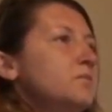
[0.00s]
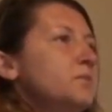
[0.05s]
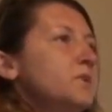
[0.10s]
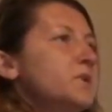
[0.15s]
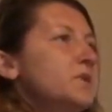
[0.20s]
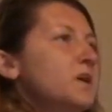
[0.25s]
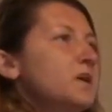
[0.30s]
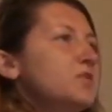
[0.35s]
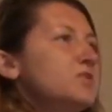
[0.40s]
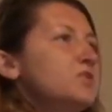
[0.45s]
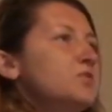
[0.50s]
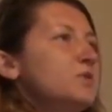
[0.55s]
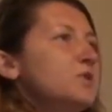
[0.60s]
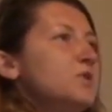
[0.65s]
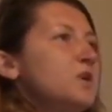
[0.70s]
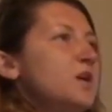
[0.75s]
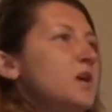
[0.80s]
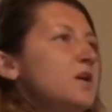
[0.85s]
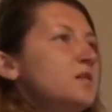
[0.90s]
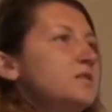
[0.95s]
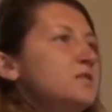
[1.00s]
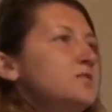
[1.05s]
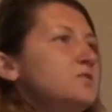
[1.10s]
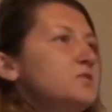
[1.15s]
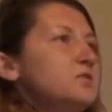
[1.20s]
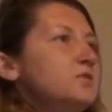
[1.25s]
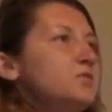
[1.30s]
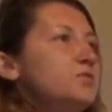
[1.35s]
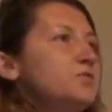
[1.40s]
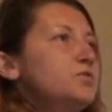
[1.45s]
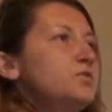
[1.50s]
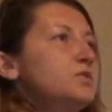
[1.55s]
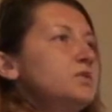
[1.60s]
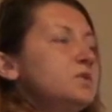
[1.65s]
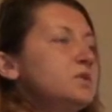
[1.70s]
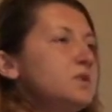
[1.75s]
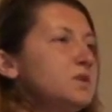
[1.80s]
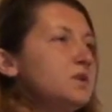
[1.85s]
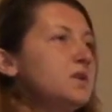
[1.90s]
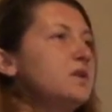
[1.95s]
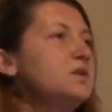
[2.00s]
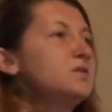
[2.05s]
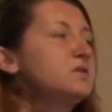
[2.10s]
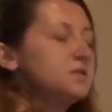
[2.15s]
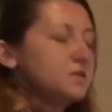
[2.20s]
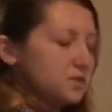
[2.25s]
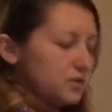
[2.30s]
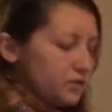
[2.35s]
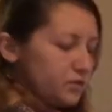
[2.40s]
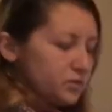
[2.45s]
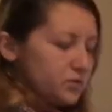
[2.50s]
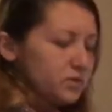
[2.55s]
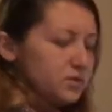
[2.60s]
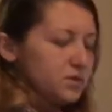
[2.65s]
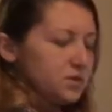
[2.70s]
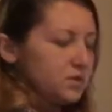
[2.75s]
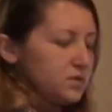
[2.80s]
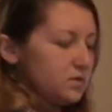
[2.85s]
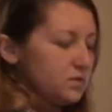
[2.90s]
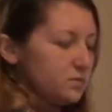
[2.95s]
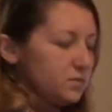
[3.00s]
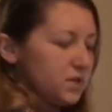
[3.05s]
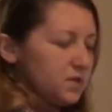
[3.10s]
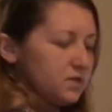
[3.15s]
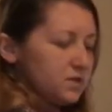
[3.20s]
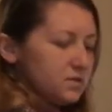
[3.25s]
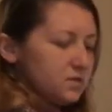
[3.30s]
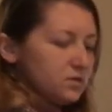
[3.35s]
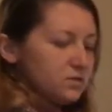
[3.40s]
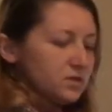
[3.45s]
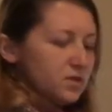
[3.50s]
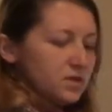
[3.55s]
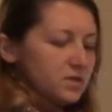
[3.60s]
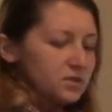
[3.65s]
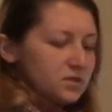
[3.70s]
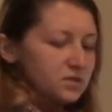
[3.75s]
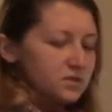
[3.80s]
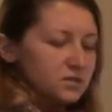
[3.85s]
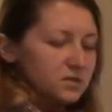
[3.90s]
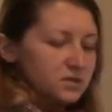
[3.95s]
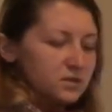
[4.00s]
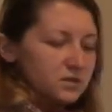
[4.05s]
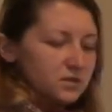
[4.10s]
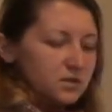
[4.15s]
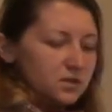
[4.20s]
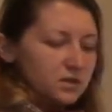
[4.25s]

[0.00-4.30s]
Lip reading: but actually when you add it to the food, it can turn the food and being so delicious.